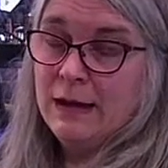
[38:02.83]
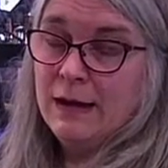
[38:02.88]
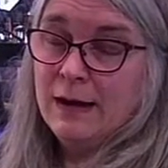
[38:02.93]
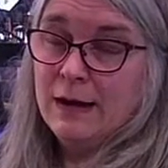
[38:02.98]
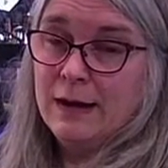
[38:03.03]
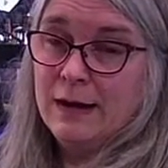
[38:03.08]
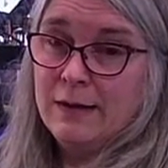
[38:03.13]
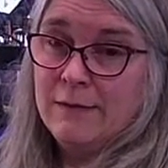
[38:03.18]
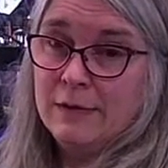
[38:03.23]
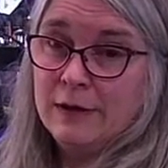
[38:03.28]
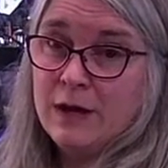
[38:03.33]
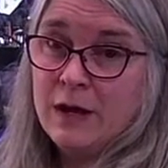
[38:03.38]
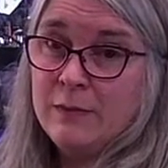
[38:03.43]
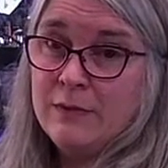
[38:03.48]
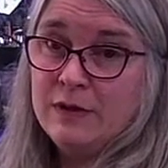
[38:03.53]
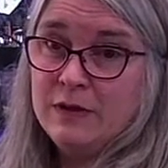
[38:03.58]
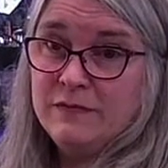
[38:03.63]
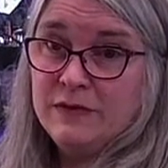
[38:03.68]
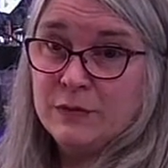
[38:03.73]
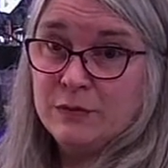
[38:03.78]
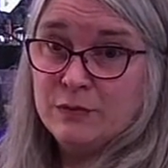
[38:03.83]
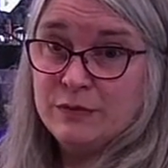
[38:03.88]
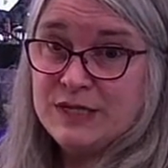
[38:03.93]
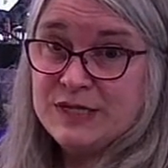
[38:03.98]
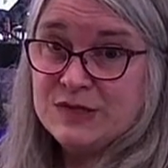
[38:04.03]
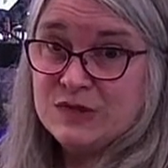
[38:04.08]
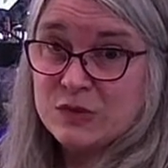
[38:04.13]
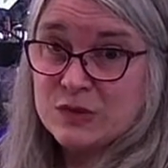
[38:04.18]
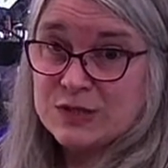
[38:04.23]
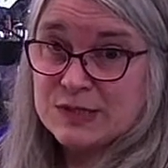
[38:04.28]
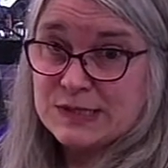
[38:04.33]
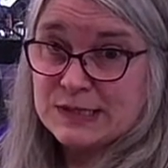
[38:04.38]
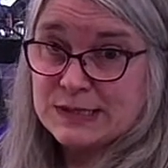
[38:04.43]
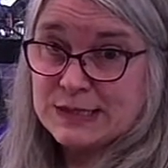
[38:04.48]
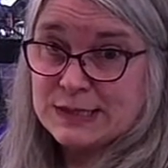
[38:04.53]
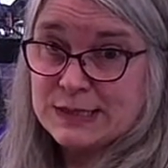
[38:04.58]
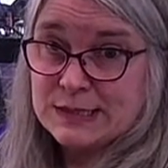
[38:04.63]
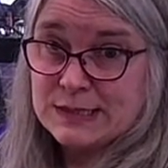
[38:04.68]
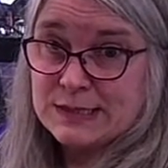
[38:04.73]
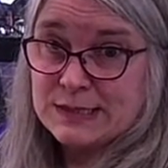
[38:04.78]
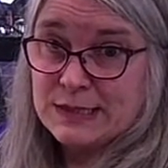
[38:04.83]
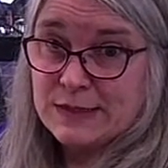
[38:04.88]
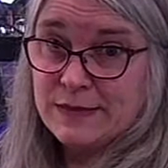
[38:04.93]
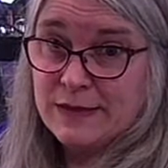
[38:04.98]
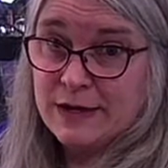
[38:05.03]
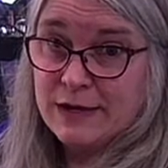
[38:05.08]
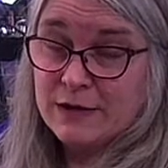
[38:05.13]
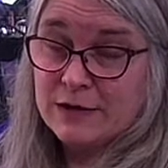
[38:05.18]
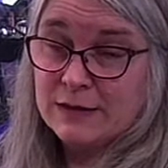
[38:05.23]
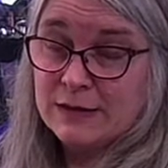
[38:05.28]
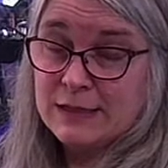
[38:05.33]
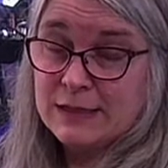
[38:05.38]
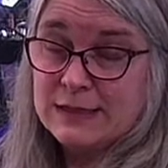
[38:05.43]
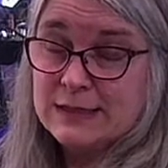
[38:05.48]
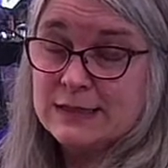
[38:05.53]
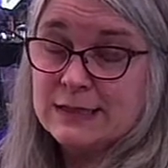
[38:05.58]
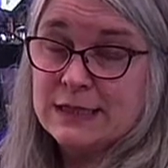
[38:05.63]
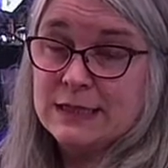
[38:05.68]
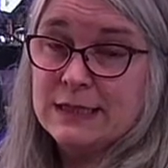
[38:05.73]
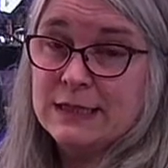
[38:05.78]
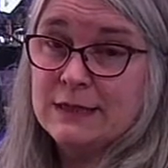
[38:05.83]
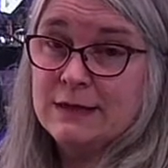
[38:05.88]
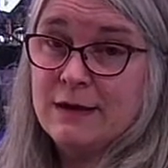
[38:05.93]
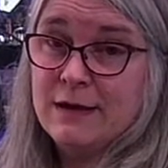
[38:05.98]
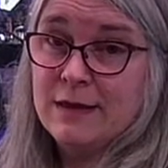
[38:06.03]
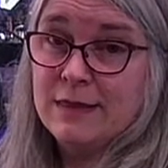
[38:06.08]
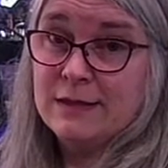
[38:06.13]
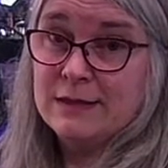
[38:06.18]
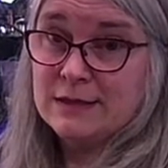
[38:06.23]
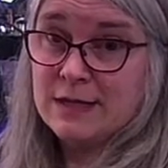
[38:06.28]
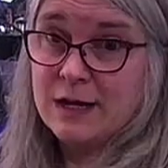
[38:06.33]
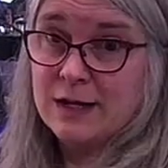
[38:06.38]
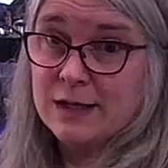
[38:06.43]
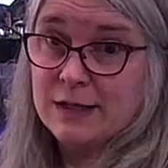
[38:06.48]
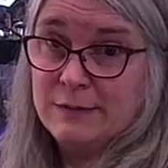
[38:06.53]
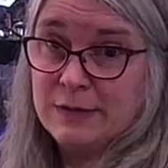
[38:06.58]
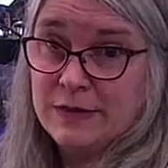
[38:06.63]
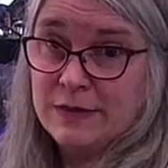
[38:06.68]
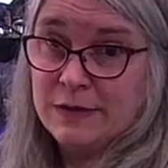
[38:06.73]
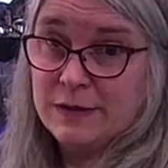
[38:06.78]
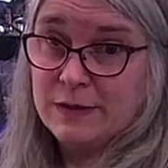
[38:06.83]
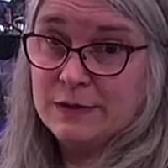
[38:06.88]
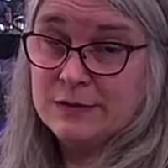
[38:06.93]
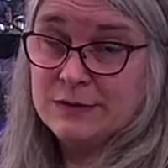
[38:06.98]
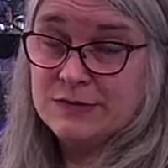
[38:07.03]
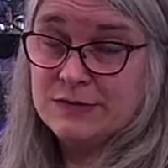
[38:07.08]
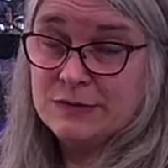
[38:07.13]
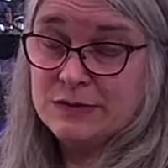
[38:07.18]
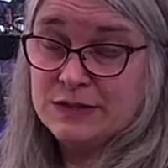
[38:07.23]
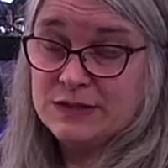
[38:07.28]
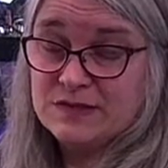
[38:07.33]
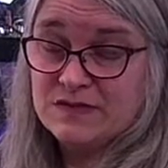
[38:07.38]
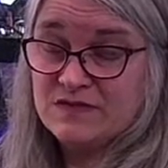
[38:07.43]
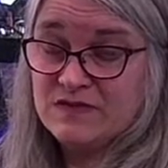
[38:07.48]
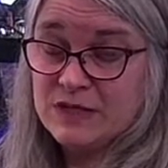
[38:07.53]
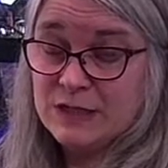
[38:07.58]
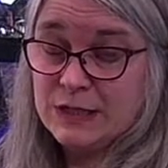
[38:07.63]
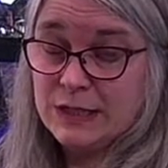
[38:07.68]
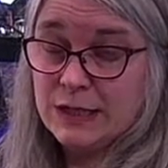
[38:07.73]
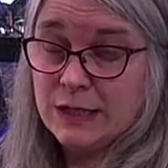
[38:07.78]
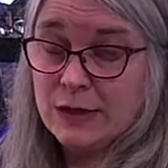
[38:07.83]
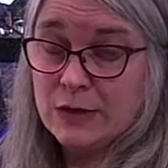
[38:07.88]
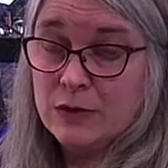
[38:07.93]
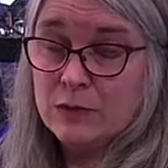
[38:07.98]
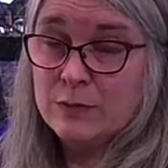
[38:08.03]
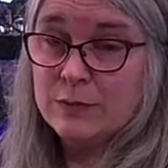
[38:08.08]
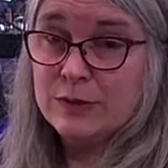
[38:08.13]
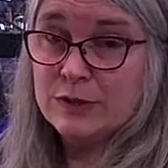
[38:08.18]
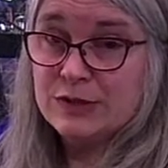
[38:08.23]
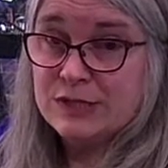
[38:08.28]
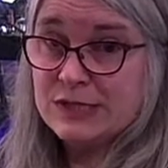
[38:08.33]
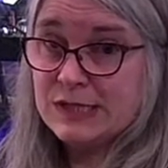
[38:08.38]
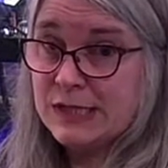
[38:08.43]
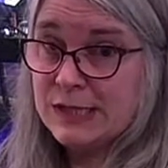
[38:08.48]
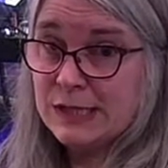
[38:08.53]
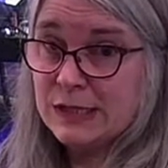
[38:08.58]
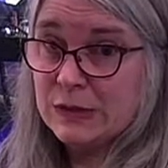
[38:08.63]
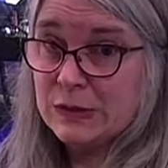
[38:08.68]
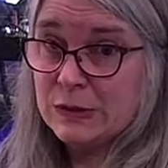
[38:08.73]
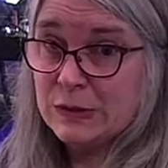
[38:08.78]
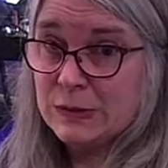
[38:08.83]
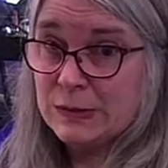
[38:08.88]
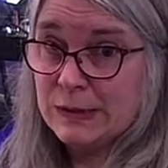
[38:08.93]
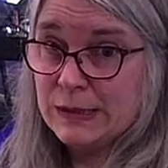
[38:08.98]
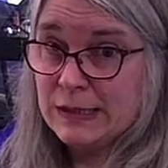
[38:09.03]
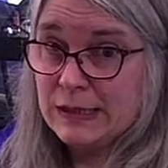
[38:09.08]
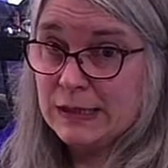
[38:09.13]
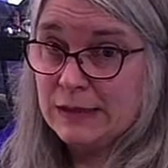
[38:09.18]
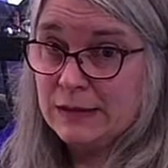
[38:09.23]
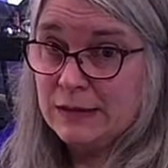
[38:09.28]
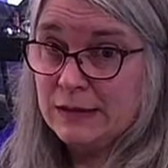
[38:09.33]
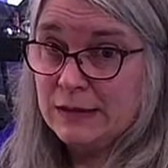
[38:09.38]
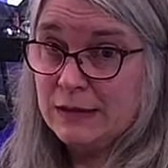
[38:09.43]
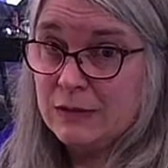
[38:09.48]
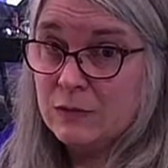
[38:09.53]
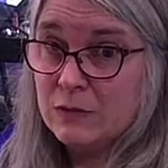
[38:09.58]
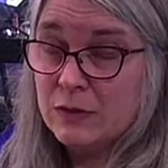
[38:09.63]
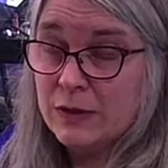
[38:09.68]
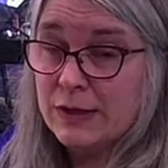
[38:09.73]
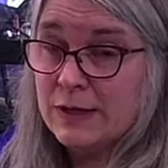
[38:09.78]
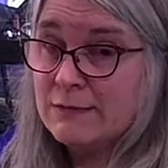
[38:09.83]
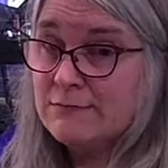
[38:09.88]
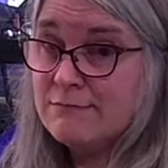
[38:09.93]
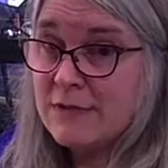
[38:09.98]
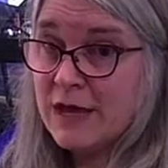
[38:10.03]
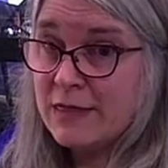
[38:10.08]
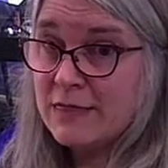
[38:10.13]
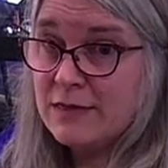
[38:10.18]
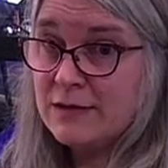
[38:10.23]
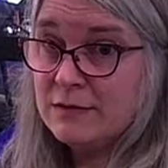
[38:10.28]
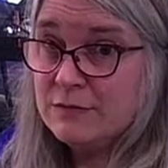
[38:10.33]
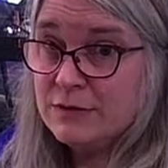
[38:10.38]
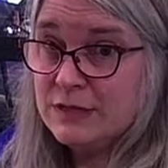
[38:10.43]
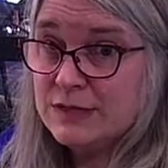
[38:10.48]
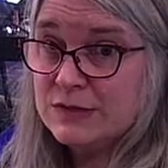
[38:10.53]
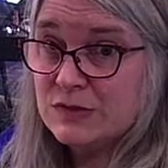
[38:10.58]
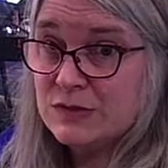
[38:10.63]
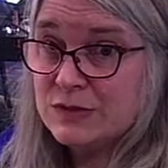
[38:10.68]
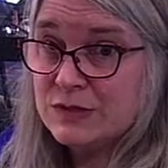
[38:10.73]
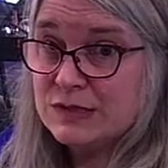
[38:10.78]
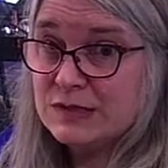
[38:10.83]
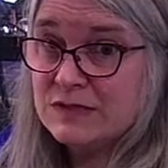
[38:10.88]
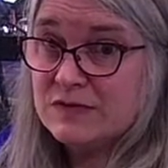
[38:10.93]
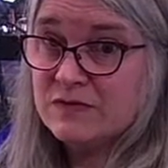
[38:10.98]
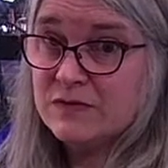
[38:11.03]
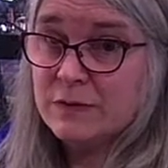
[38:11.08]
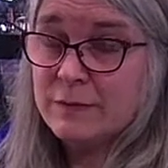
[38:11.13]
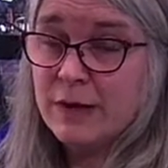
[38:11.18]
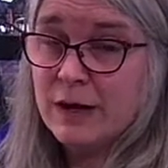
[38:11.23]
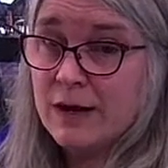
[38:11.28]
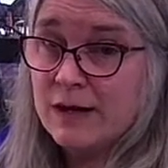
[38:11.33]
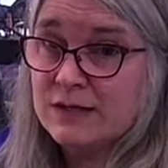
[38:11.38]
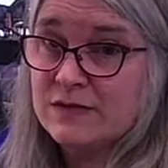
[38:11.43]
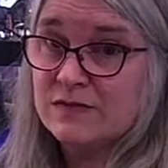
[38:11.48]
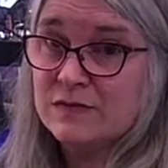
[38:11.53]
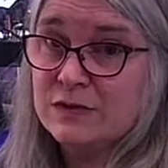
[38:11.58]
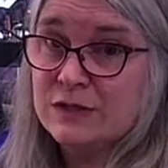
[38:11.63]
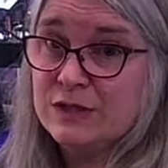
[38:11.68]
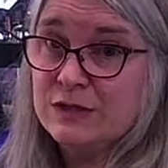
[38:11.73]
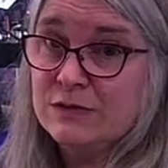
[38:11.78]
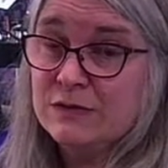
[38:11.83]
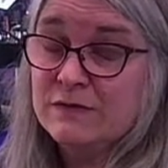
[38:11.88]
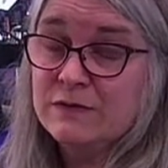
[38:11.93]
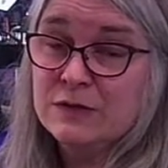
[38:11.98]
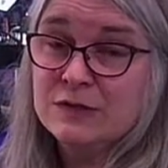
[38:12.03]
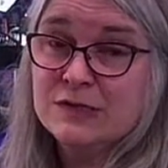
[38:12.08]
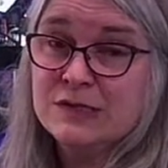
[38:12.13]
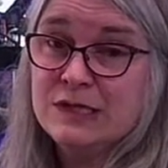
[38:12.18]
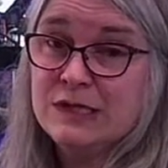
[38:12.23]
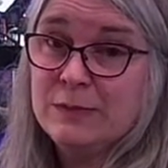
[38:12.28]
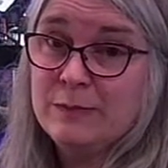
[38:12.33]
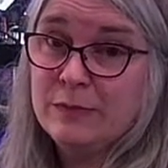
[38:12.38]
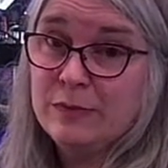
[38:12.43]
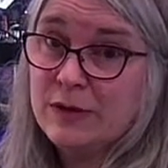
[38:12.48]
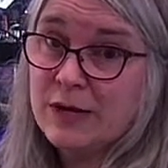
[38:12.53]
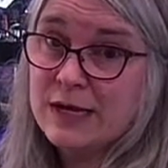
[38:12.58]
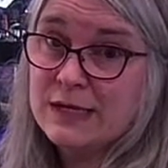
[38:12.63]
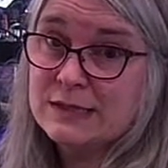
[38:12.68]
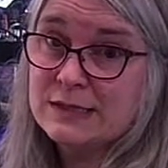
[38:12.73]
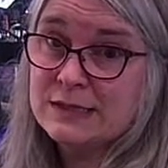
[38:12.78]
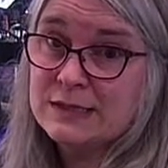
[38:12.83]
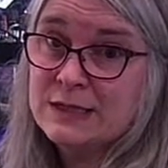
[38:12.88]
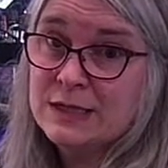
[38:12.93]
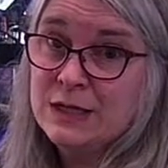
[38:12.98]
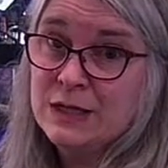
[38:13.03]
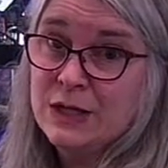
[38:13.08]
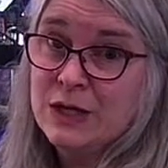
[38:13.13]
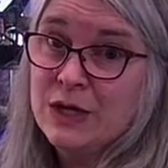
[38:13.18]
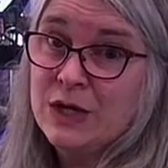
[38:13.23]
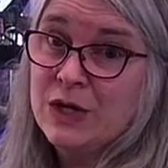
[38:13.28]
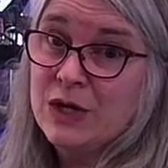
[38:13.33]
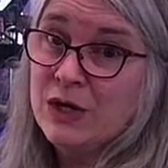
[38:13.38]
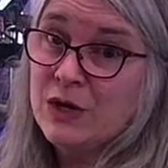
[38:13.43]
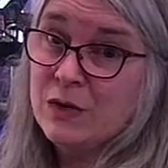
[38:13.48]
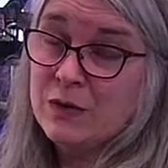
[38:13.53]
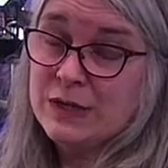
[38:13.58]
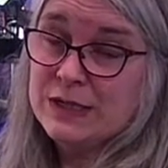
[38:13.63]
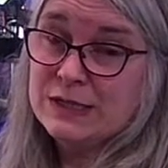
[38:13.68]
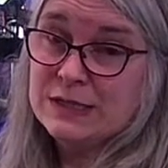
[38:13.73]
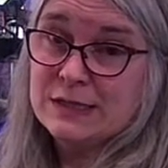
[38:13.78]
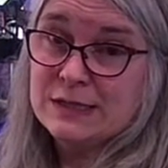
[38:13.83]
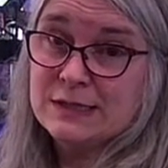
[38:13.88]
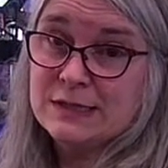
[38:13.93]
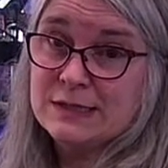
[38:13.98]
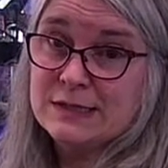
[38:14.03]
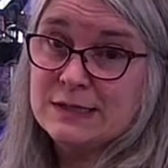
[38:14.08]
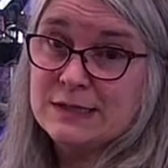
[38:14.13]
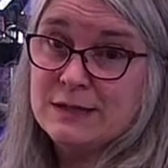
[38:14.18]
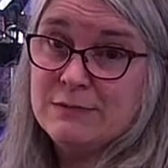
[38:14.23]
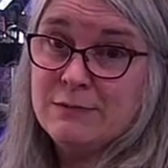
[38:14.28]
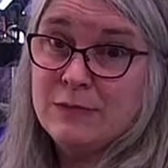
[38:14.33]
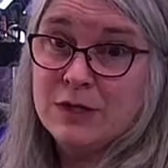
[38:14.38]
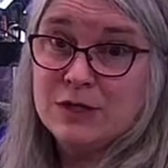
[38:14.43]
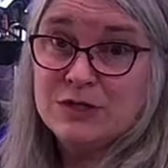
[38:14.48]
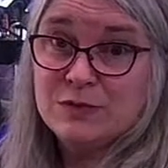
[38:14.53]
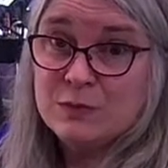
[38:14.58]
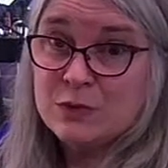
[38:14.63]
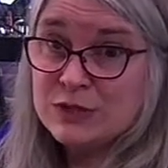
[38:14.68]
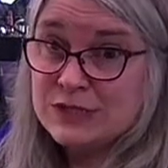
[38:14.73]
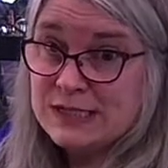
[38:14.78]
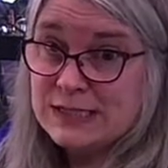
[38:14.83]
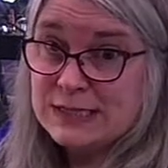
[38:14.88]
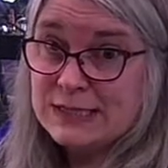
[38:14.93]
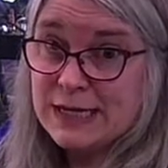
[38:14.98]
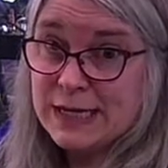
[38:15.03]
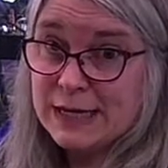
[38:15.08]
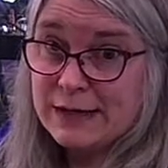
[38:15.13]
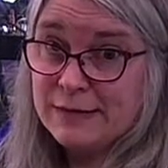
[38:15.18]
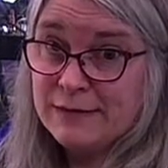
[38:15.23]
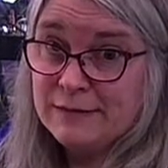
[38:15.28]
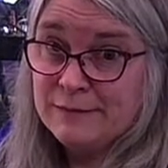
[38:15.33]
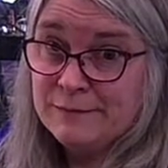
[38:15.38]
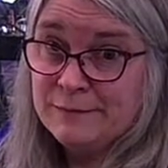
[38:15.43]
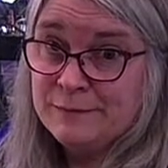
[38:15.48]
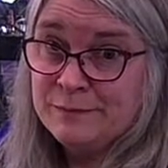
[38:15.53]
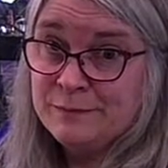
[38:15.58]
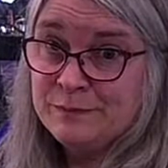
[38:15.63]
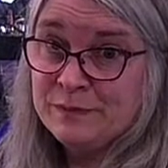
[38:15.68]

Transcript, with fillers: Um, a couple of the resources that are listed on the document that goes with this video, particularly the organ method resources from Oxford University Press, go into this in much more detail.